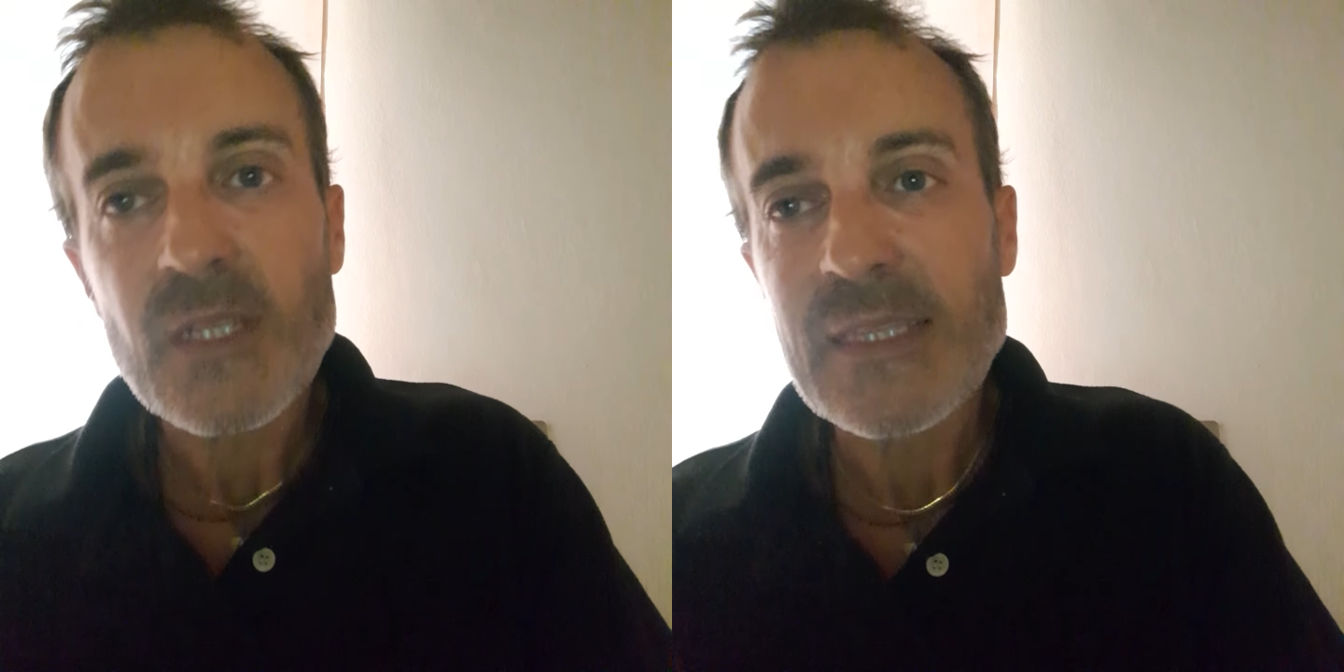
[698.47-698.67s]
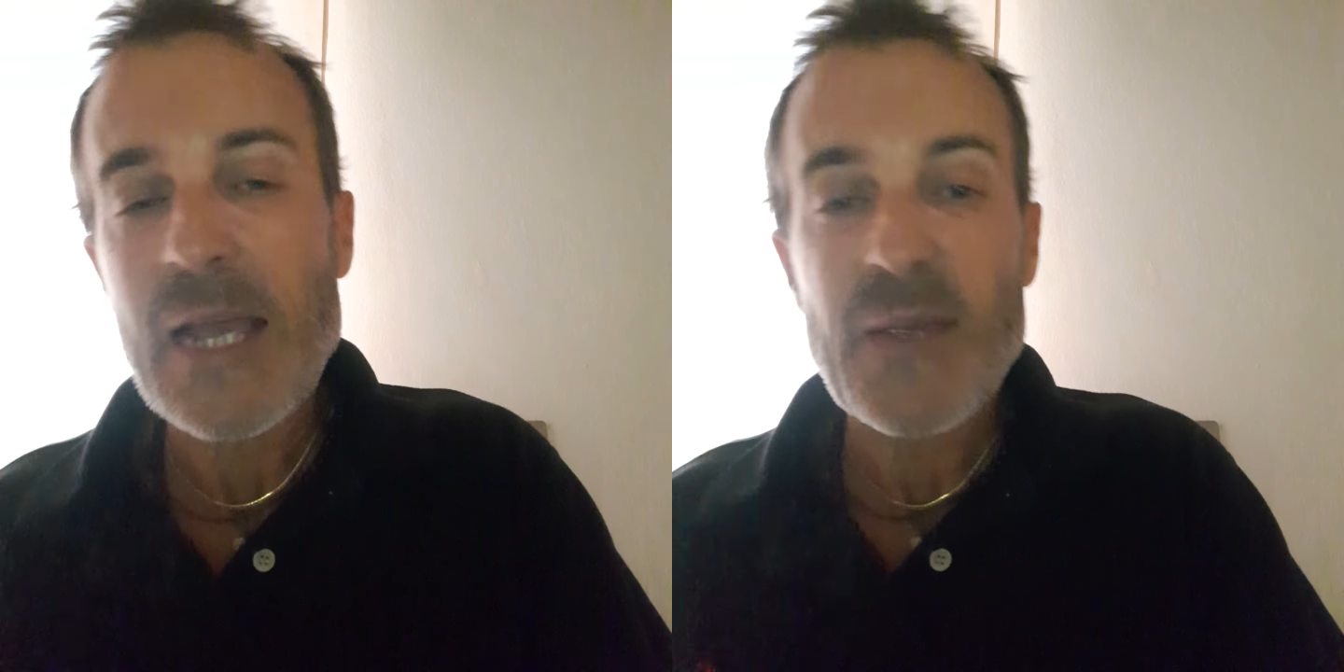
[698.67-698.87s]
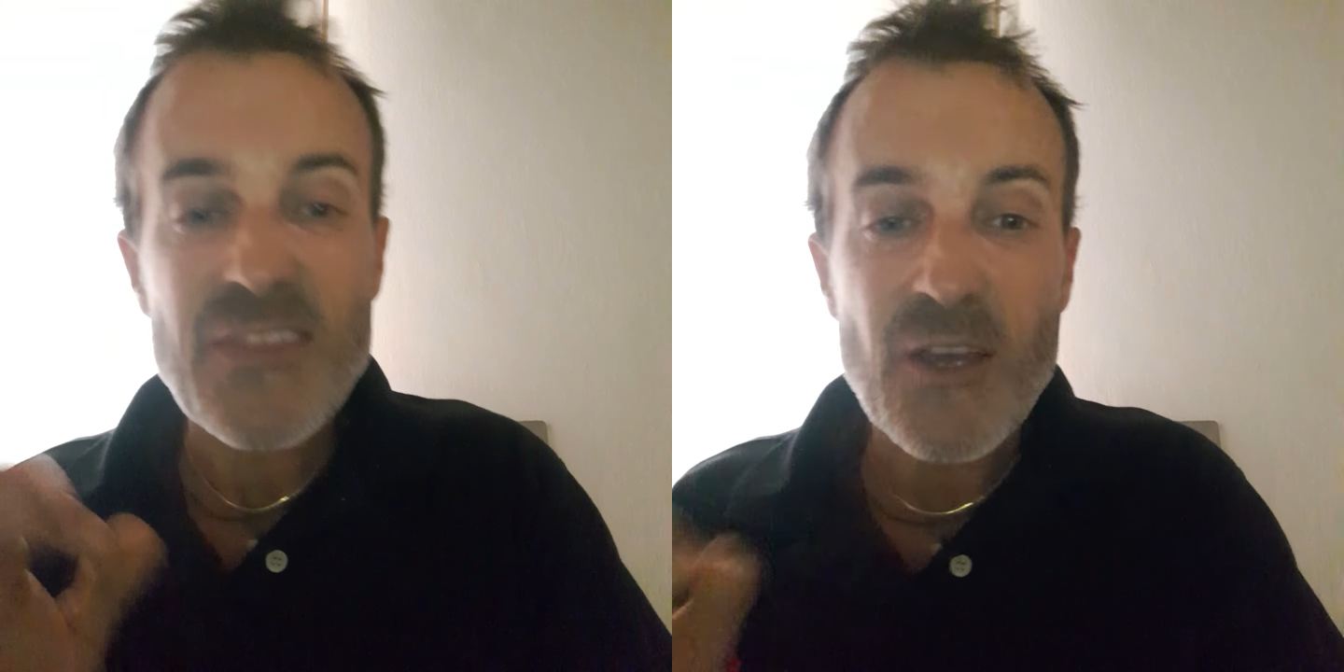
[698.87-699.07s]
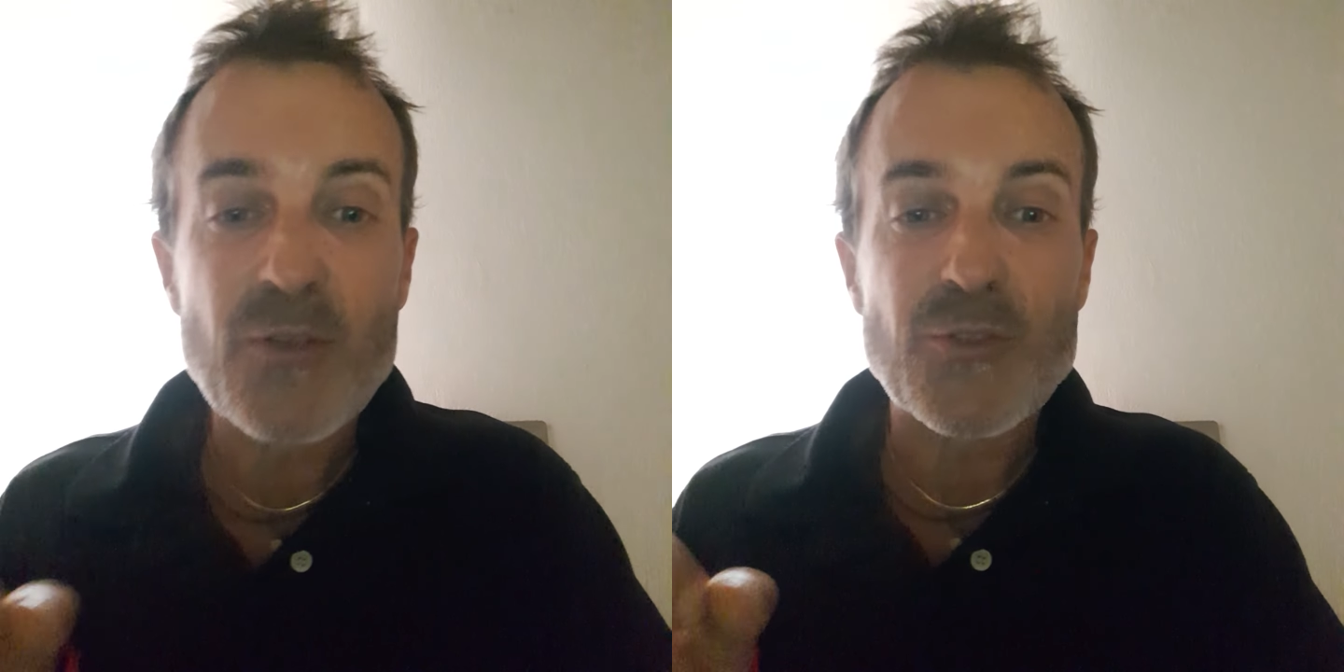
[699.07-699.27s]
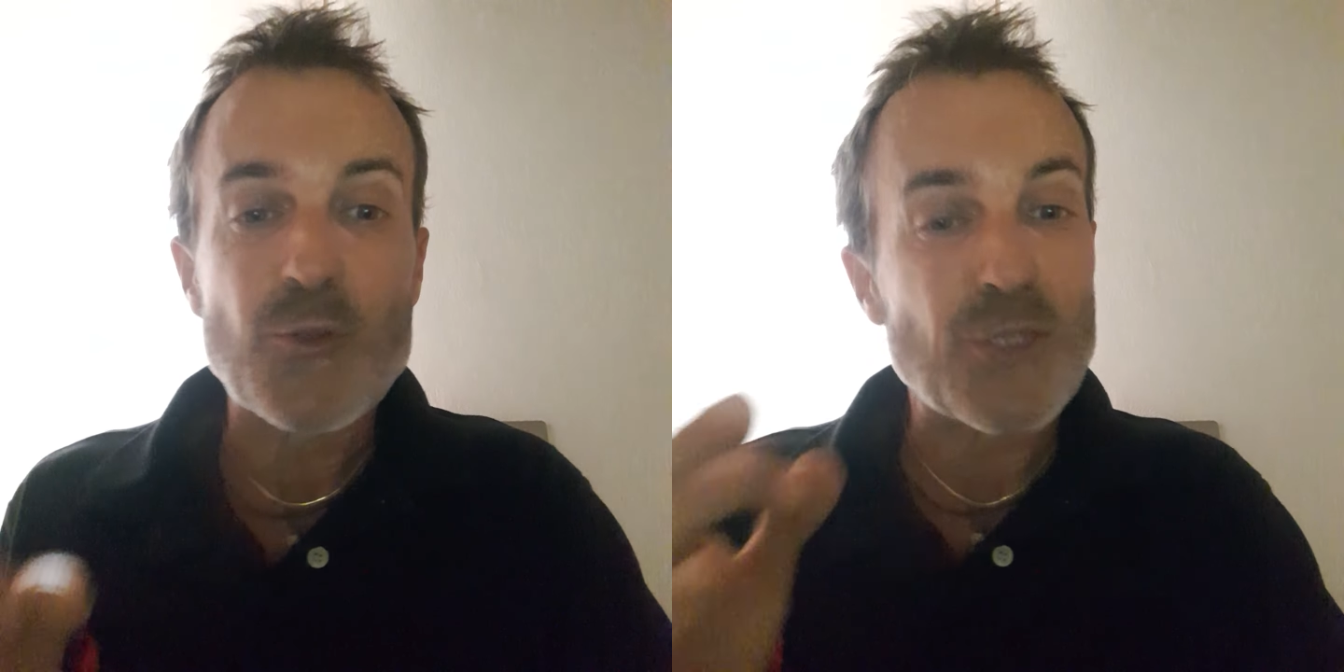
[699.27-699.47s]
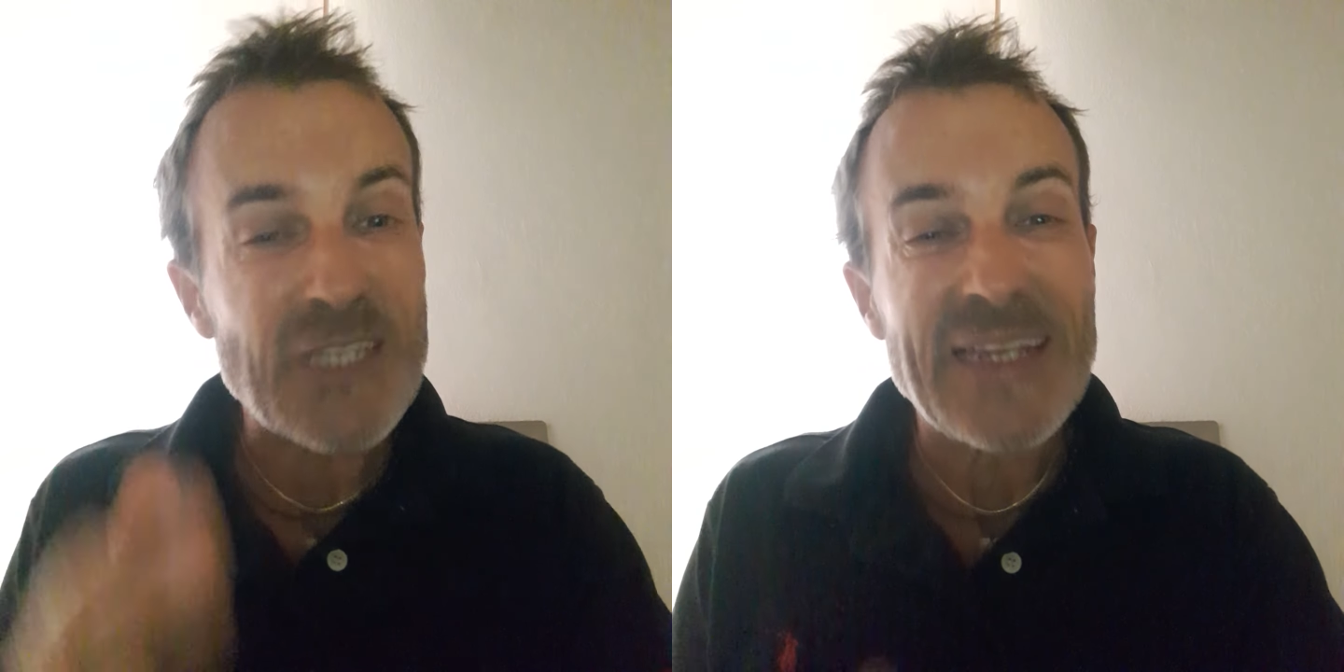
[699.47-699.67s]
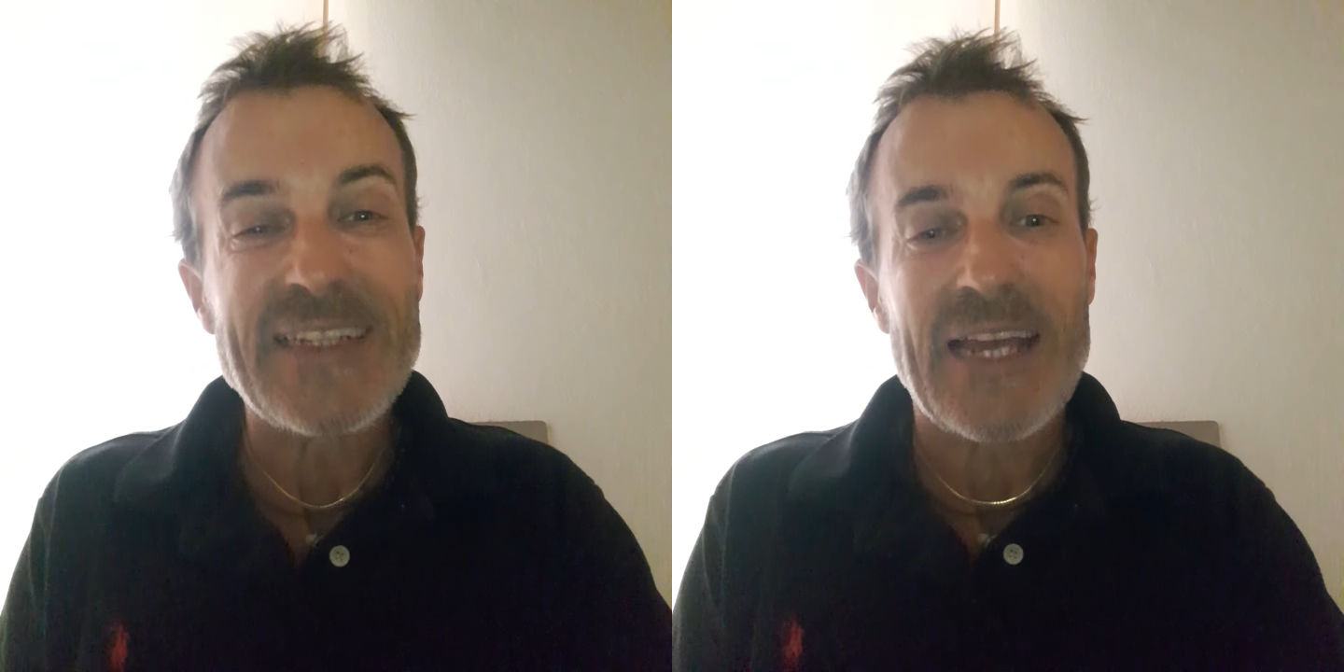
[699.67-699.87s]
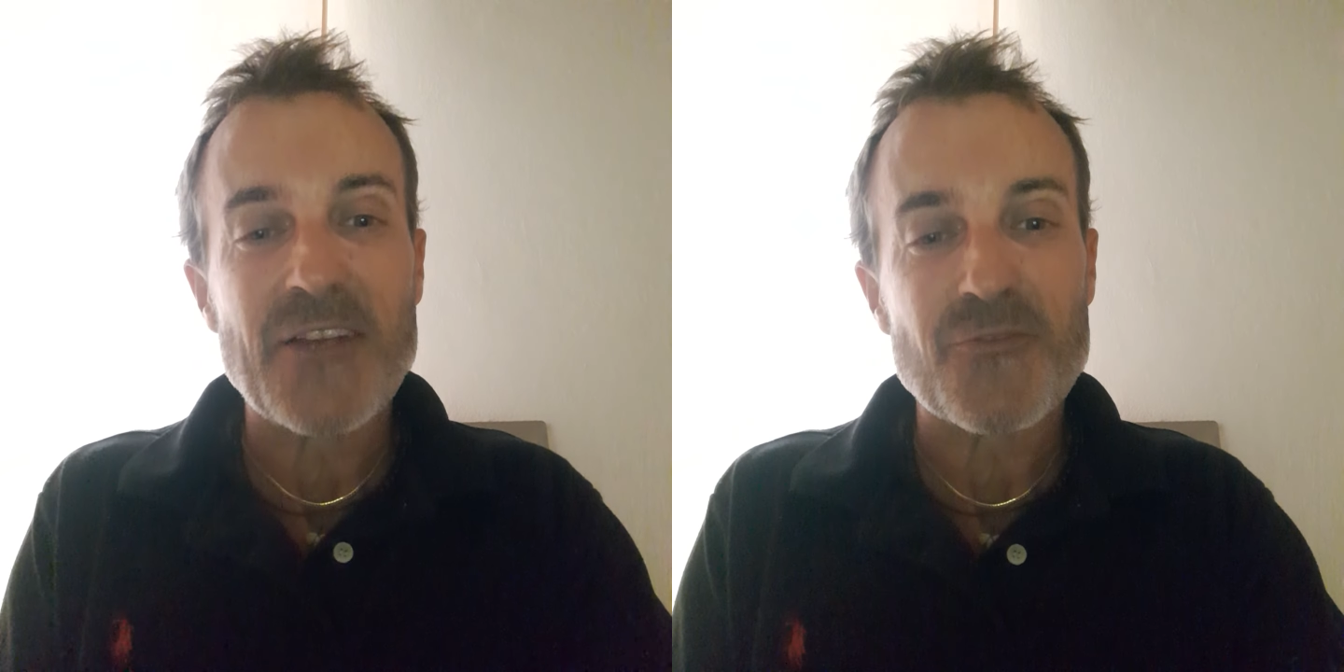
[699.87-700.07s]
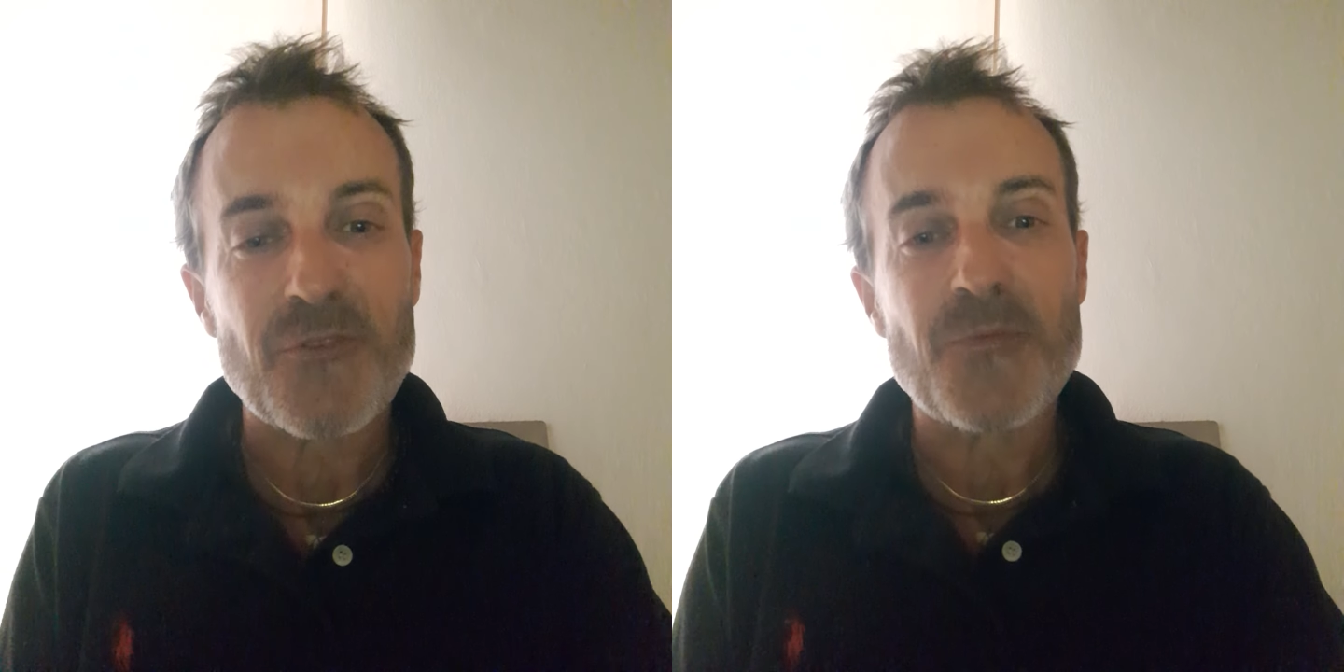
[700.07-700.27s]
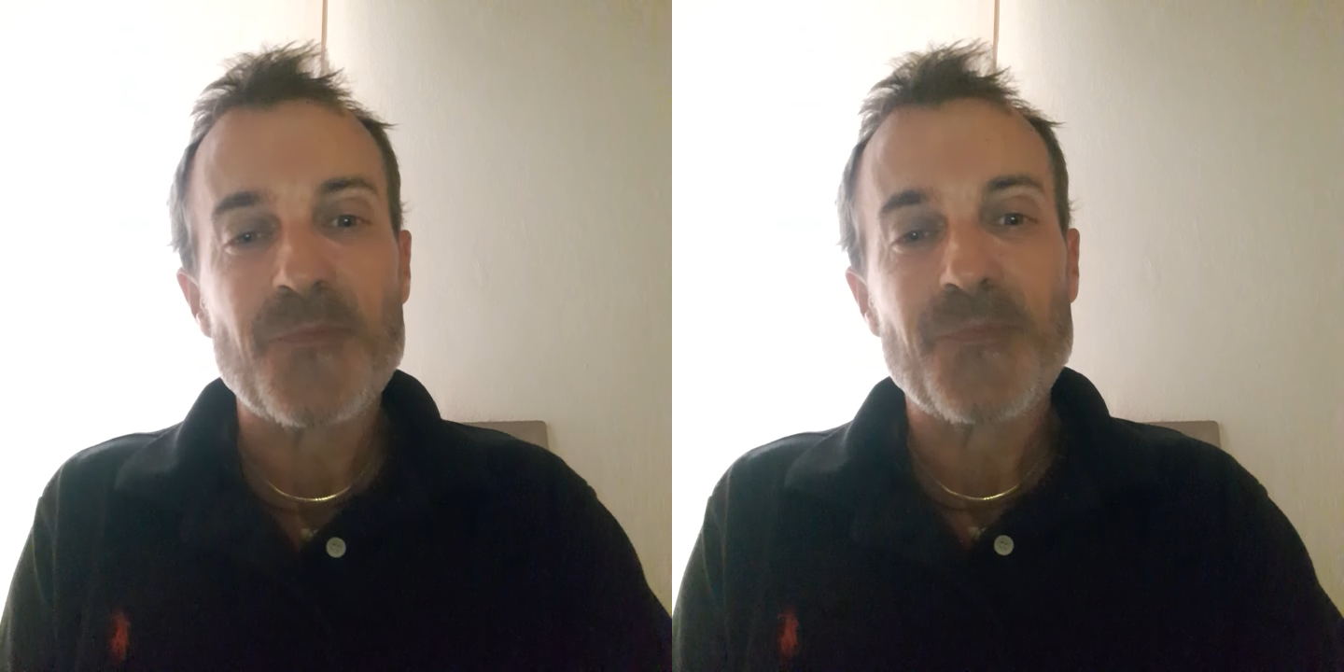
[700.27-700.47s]
Now, in those who stay
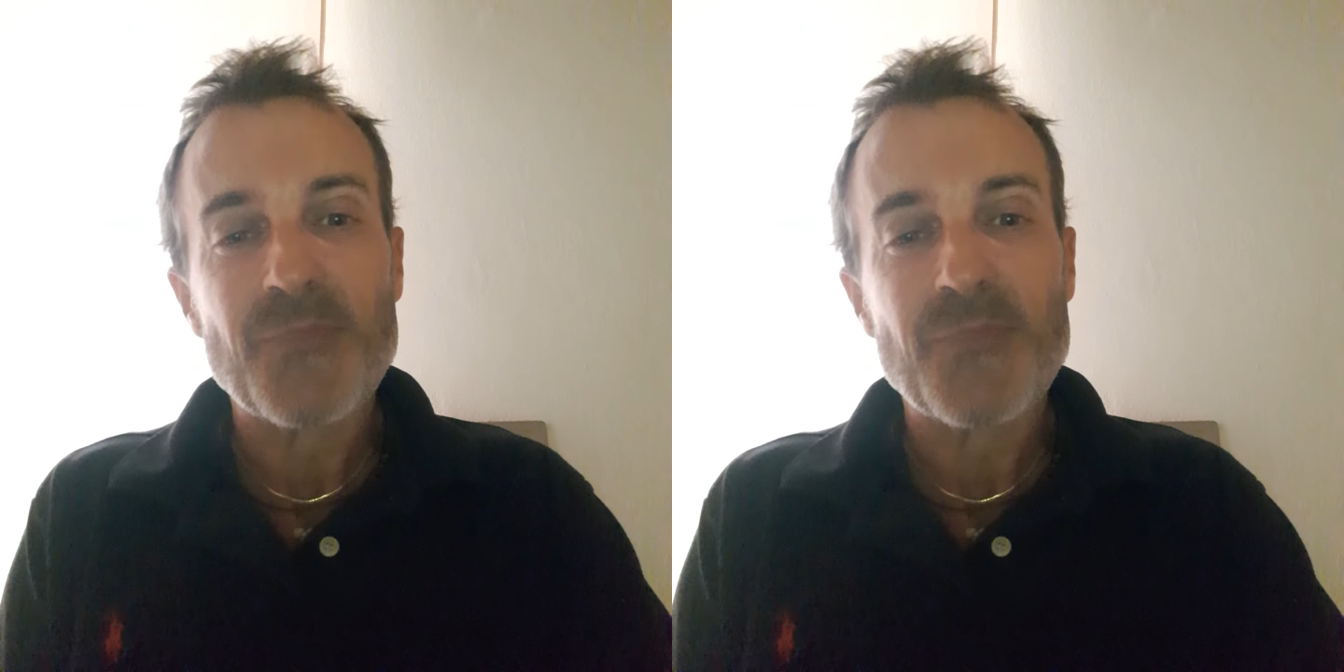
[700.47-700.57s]
natural,